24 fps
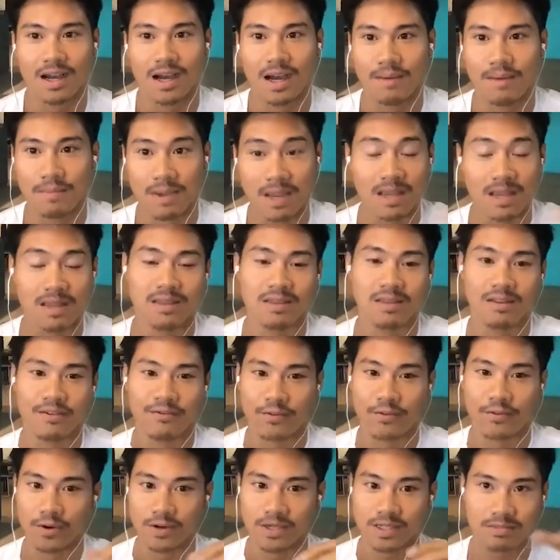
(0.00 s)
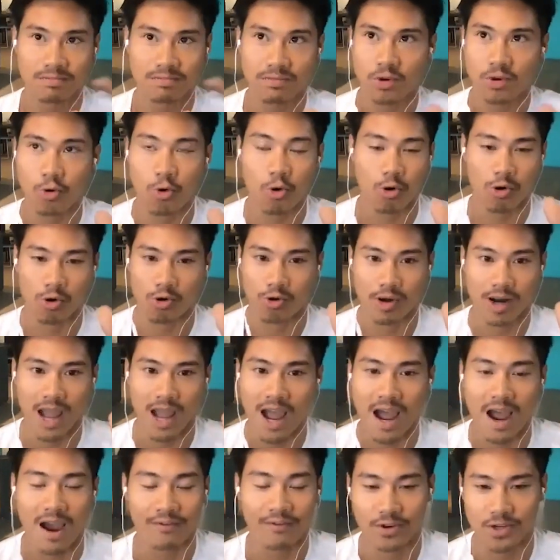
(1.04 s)
um, in the first quarter and a
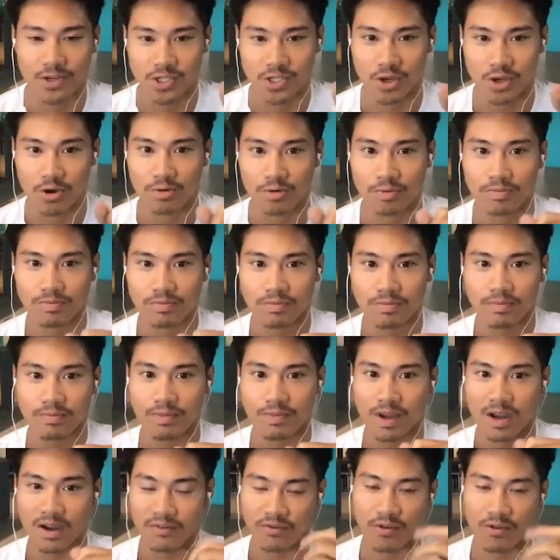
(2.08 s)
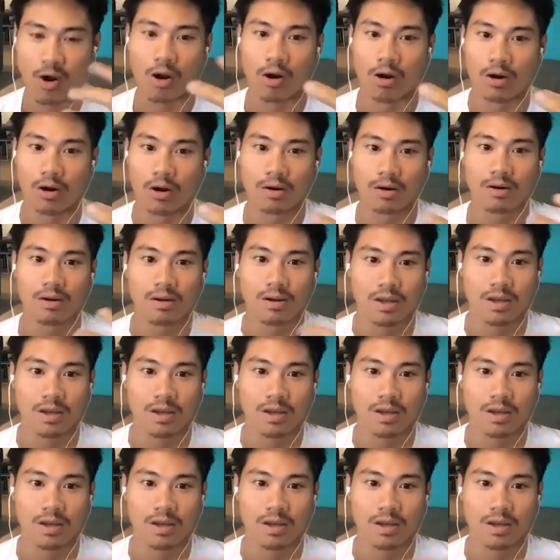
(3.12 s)
half or so of our,